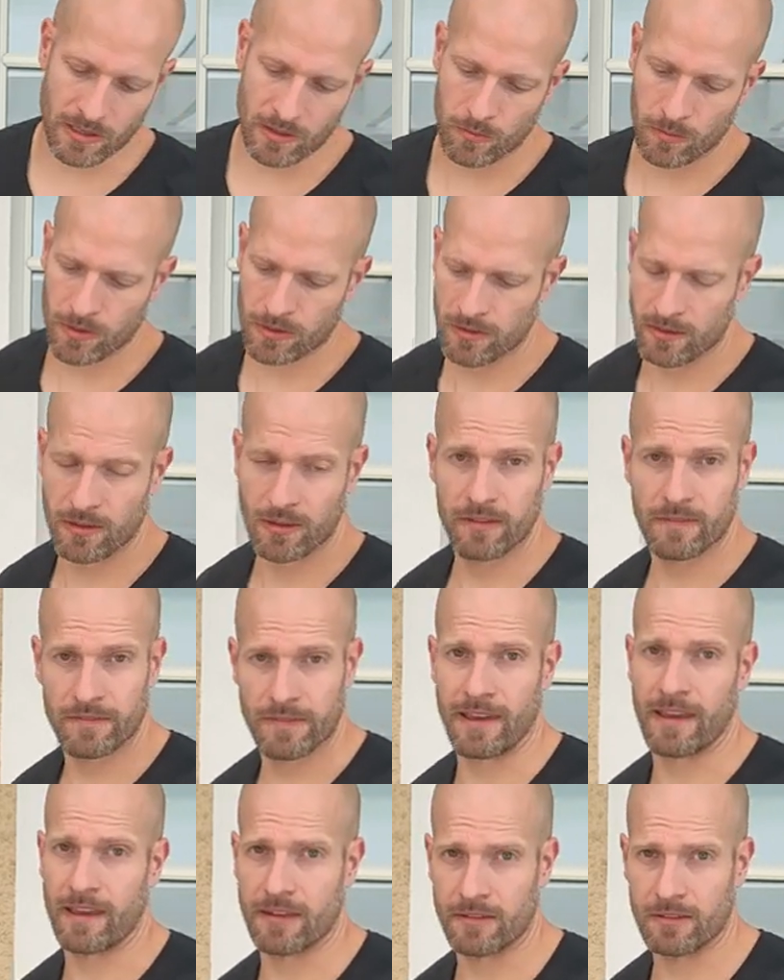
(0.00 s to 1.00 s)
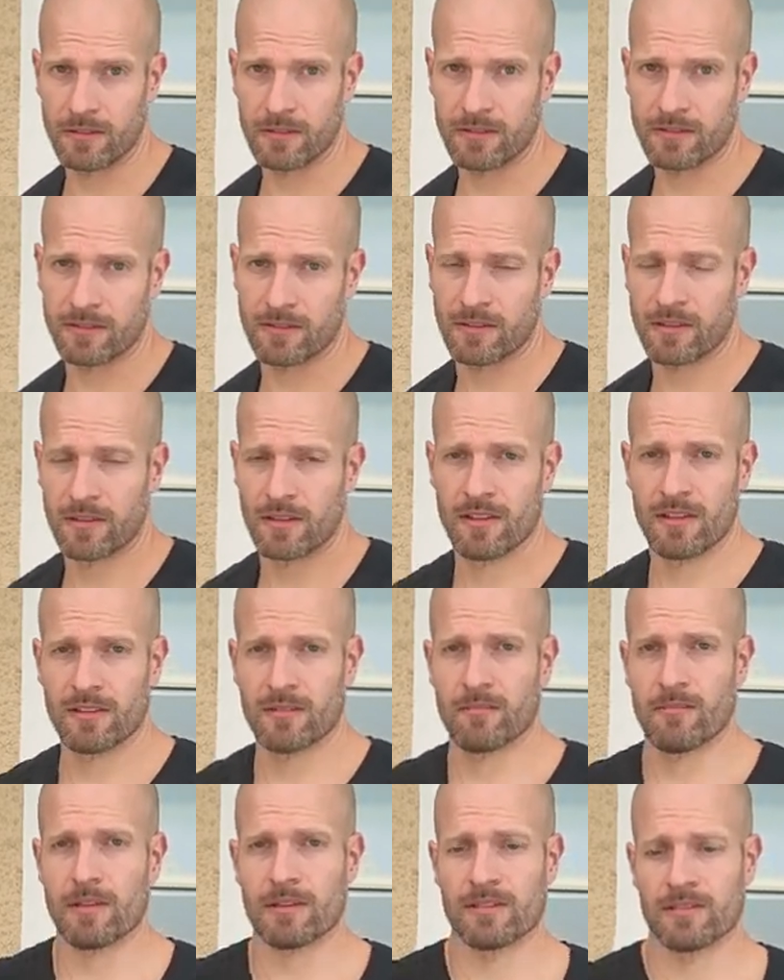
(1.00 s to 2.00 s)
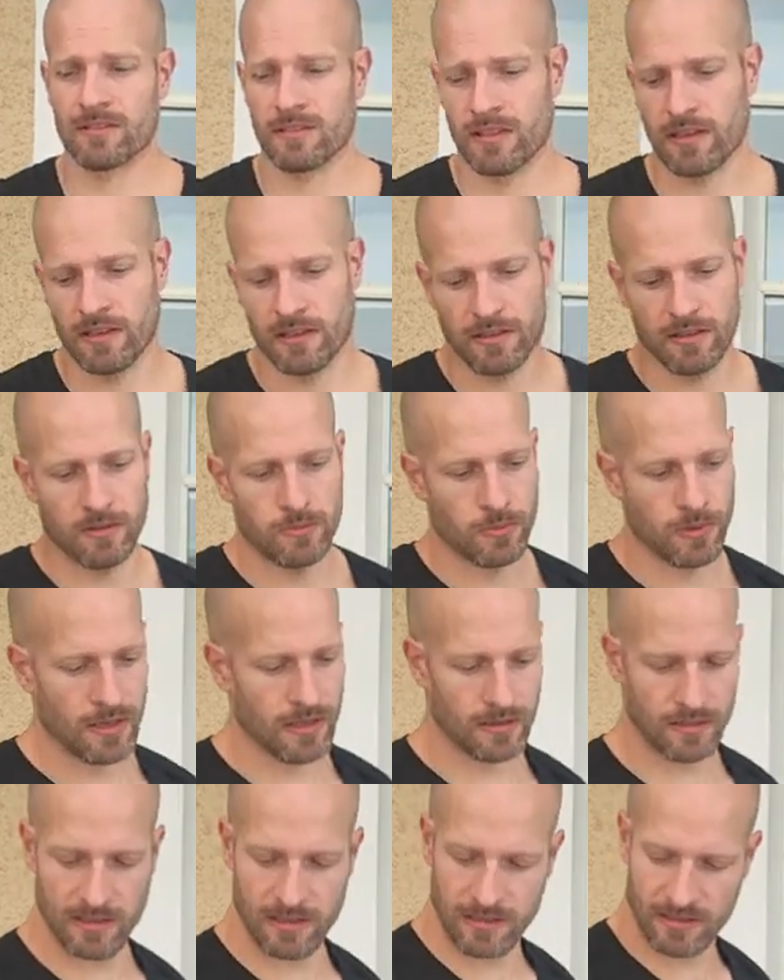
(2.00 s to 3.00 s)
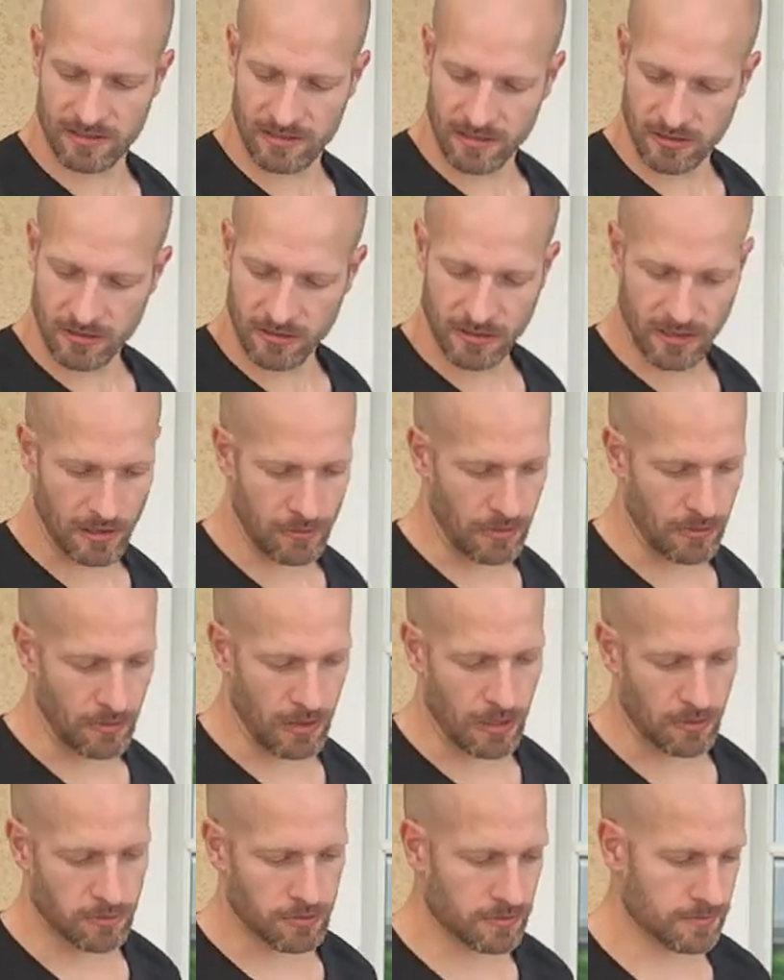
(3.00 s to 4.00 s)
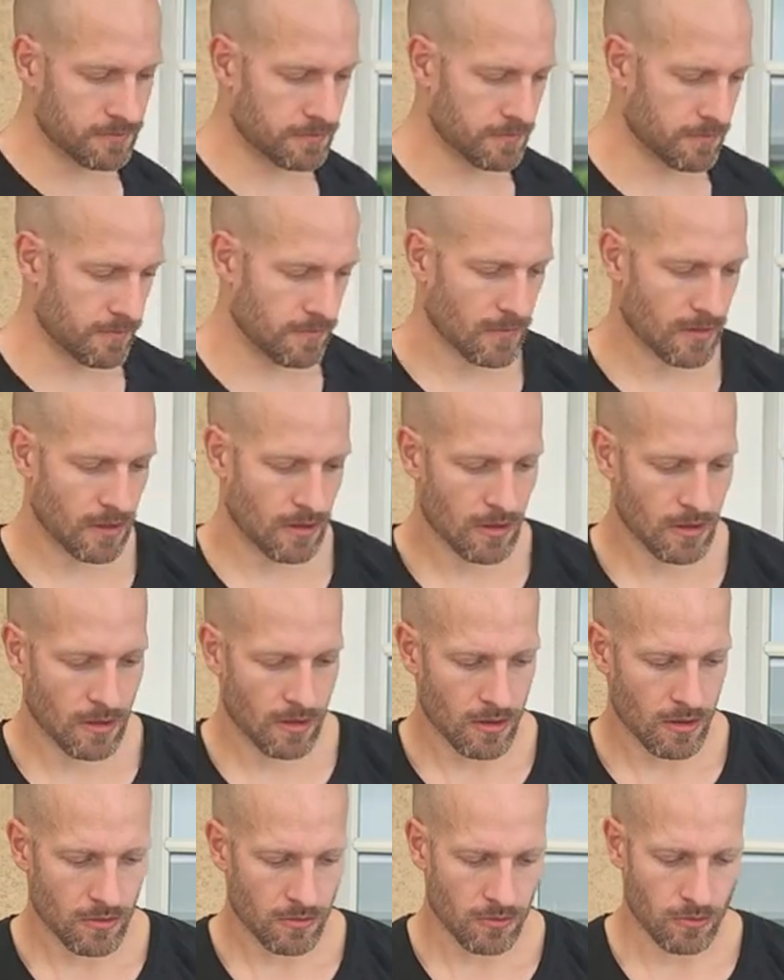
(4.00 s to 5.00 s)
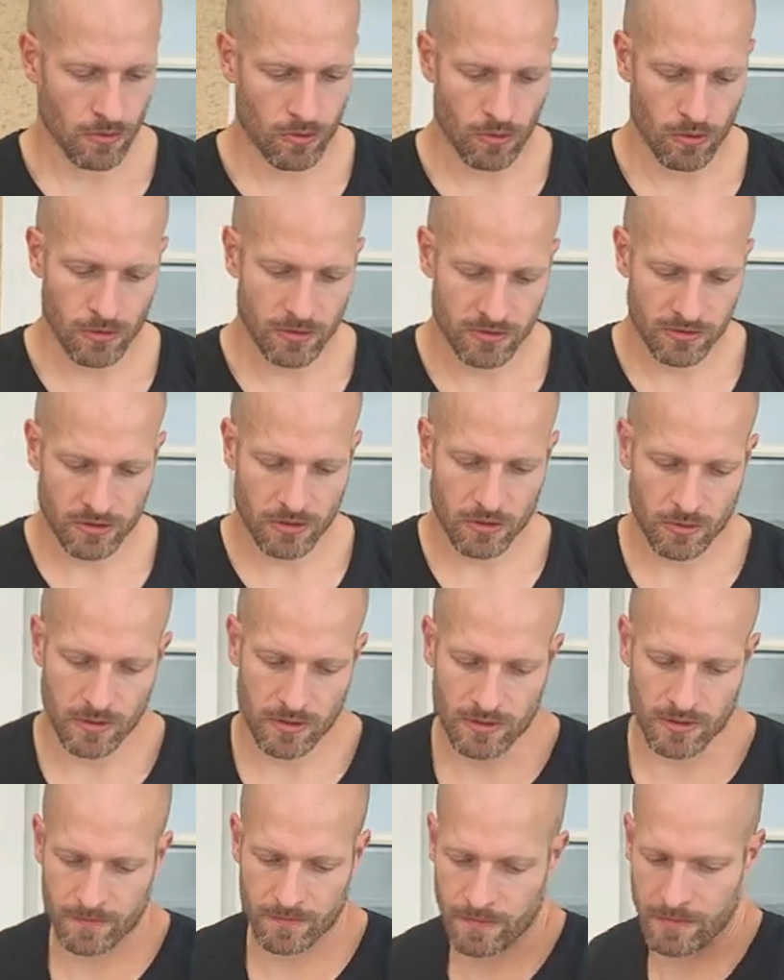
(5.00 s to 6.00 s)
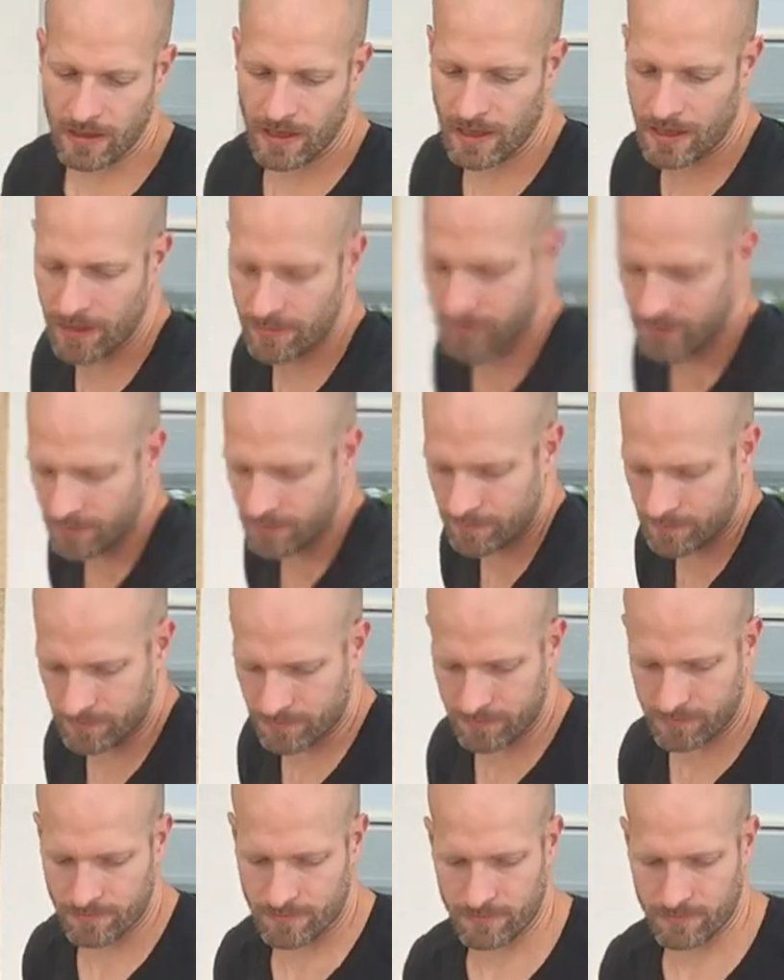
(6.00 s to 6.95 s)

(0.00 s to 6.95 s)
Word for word: begin with, the handles. It makes it really easy to carry around. You also have